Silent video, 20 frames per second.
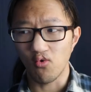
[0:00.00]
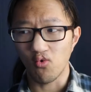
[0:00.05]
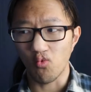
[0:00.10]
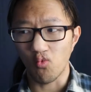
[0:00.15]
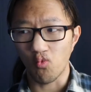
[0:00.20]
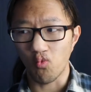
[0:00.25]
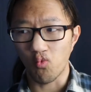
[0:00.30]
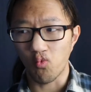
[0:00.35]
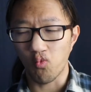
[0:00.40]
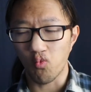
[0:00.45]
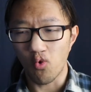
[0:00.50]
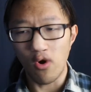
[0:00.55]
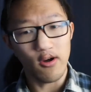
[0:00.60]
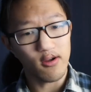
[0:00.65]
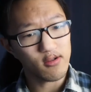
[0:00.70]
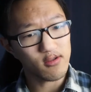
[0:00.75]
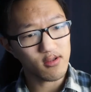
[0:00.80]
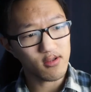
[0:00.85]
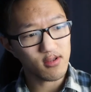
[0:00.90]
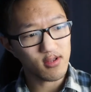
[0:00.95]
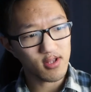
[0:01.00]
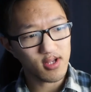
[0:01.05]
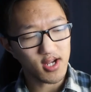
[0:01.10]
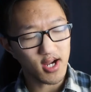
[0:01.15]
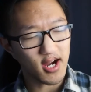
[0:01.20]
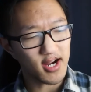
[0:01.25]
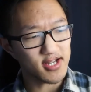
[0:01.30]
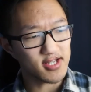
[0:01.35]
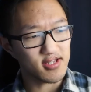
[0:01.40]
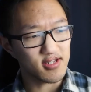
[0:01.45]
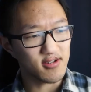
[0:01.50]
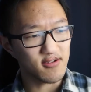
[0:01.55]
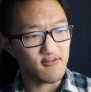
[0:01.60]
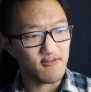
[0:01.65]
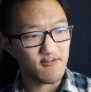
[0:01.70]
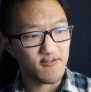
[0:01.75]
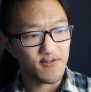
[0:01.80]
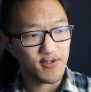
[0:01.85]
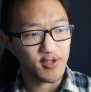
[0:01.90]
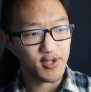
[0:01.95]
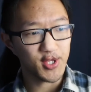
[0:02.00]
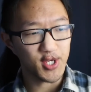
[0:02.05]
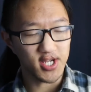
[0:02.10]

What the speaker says: what kind of